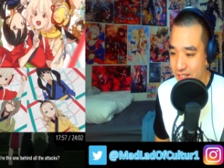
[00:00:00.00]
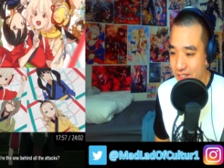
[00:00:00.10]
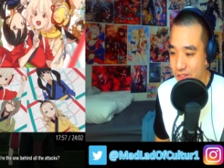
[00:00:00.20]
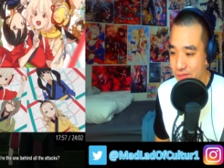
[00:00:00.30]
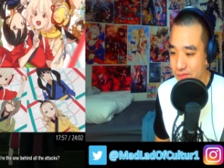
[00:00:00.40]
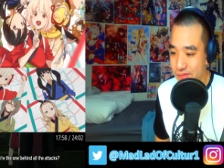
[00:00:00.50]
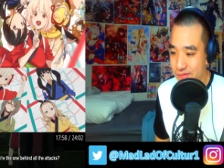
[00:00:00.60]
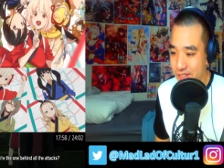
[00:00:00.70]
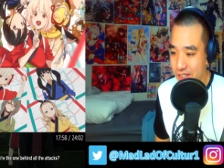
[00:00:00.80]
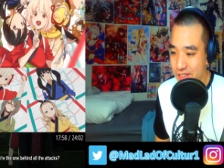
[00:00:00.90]
Oh.
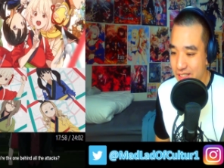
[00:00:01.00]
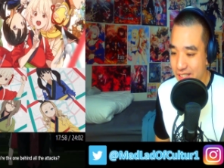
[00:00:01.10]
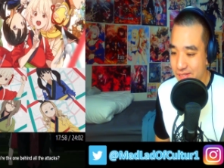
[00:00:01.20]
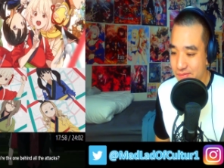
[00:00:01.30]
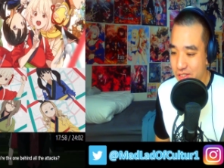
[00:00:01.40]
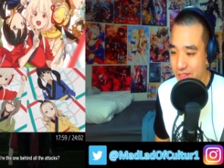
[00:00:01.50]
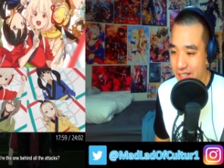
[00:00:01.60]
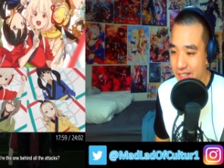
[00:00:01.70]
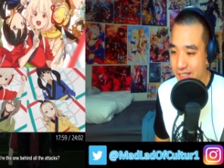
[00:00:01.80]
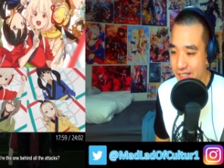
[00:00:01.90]
Oh shit. Don't
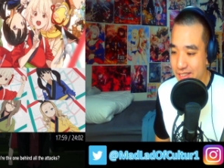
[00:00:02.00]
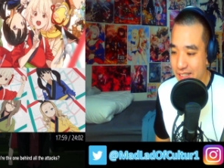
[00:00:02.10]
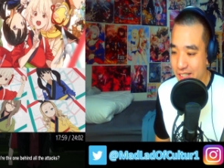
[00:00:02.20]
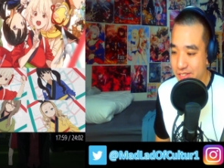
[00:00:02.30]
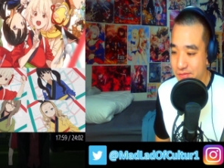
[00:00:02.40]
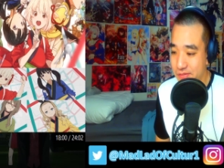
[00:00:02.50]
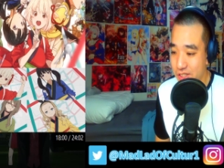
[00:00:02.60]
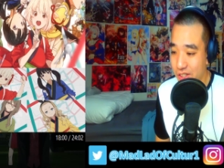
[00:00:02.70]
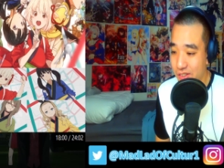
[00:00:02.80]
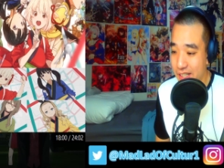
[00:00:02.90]
lay your guard down.
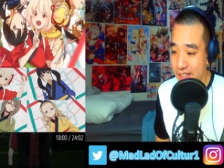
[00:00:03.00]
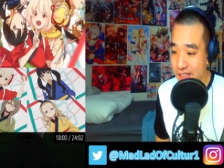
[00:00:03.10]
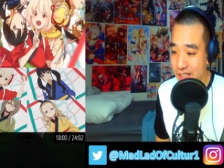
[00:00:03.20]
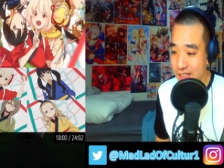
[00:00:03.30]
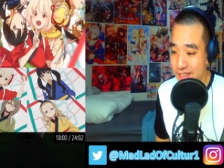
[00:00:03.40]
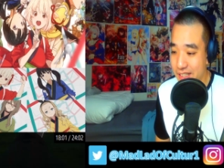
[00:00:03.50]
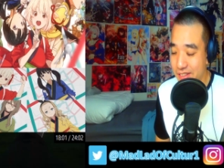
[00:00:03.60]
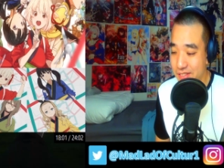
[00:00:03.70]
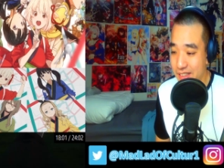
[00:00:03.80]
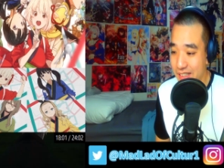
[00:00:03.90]
Don't lay your guard
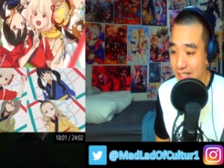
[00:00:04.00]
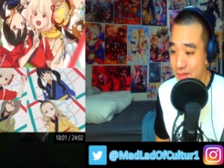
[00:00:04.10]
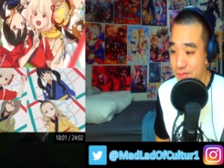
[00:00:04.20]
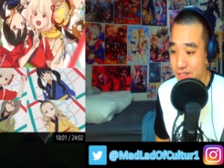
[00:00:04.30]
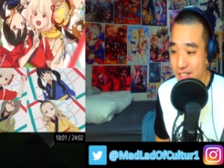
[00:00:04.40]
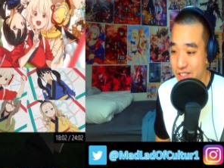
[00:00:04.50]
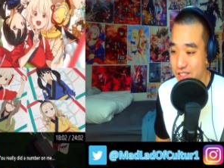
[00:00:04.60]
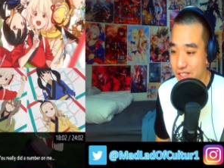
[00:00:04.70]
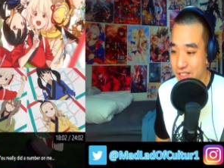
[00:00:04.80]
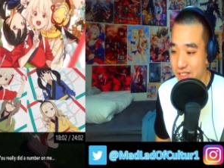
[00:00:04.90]
down. I'm pretty
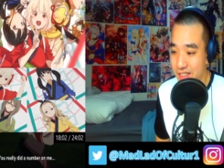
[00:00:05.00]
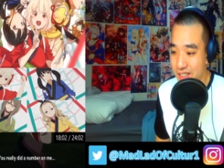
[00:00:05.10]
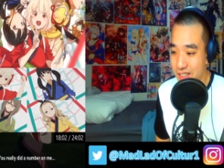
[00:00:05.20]
sure.